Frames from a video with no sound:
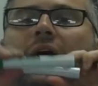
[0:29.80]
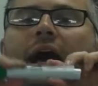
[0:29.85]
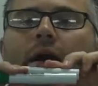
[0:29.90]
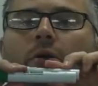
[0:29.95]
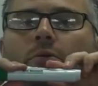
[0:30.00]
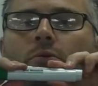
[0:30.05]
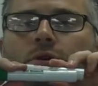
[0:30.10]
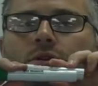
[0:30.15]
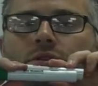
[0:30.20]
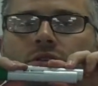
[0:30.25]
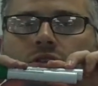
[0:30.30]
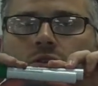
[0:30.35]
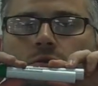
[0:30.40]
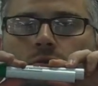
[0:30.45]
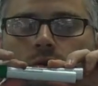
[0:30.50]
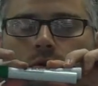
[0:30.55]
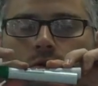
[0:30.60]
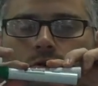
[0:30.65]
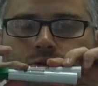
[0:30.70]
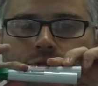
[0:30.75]
outwards
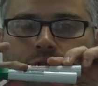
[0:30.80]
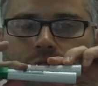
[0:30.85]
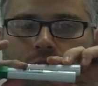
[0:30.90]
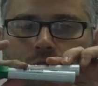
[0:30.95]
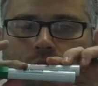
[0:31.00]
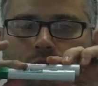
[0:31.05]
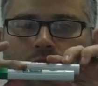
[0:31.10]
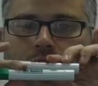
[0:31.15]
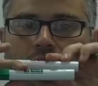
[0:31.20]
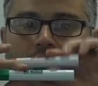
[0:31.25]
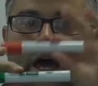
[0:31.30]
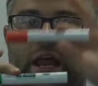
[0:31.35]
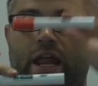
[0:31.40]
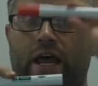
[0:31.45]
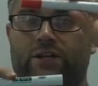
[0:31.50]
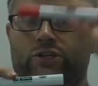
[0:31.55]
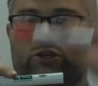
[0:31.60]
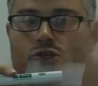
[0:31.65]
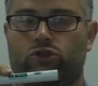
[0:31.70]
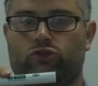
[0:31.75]
towards you and
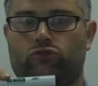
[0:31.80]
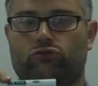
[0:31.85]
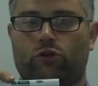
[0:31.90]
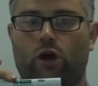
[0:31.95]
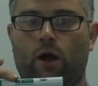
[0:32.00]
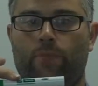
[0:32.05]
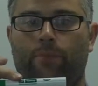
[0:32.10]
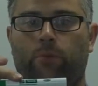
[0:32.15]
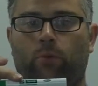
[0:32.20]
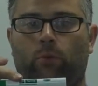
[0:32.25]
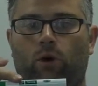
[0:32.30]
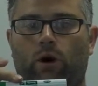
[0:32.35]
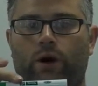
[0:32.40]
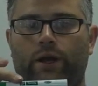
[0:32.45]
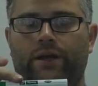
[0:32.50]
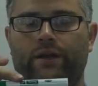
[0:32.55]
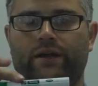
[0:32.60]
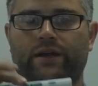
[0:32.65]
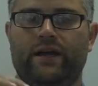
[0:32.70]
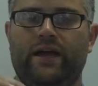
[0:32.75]
I just drop
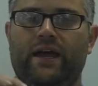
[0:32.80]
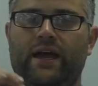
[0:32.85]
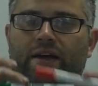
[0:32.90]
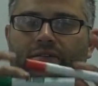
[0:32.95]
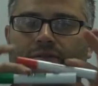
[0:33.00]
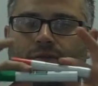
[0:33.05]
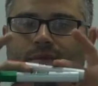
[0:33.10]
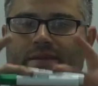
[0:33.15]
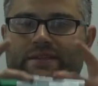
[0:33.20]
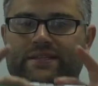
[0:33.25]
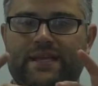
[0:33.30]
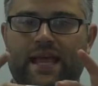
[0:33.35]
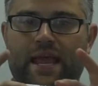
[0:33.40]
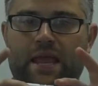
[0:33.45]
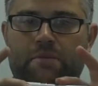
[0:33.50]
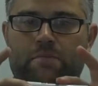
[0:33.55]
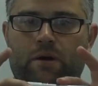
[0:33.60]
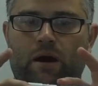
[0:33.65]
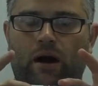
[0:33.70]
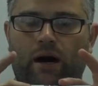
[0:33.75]
one from the
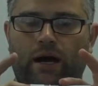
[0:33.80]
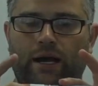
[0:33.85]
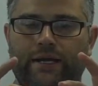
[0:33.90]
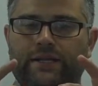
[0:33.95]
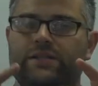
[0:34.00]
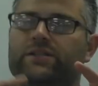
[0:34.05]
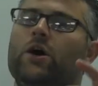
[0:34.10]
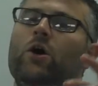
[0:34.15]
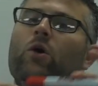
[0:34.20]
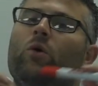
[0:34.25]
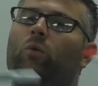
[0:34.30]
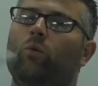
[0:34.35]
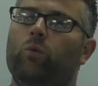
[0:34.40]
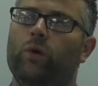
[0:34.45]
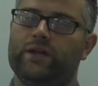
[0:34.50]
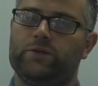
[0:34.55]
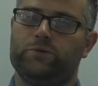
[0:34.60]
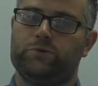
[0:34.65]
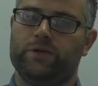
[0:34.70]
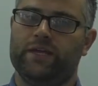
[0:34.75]
same height,
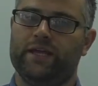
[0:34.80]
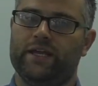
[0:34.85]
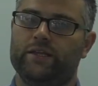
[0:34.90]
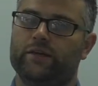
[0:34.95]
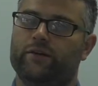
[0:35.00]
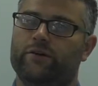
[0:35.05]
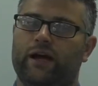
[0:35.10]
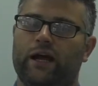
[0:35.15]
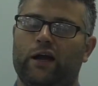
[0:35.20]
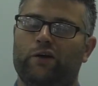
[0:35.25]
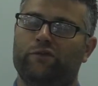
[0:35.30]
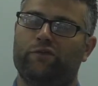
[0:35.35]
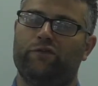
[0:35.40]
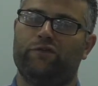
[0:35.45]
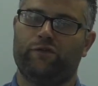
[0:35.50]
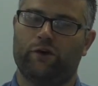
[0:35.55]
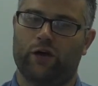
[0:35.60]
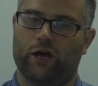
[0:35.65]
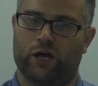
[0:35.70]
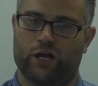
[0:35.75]
which would hit the ground
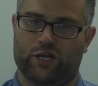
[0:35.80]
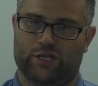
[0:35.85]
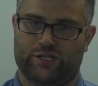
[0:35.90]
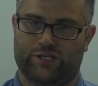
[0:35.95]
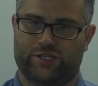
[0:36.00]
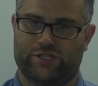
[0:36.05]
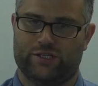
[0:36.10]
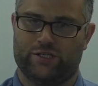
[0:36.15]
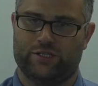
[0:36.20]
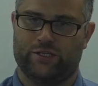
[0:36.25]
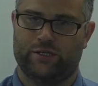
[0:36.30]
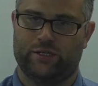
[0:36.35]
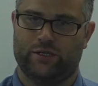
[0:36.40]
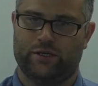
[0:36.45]
first?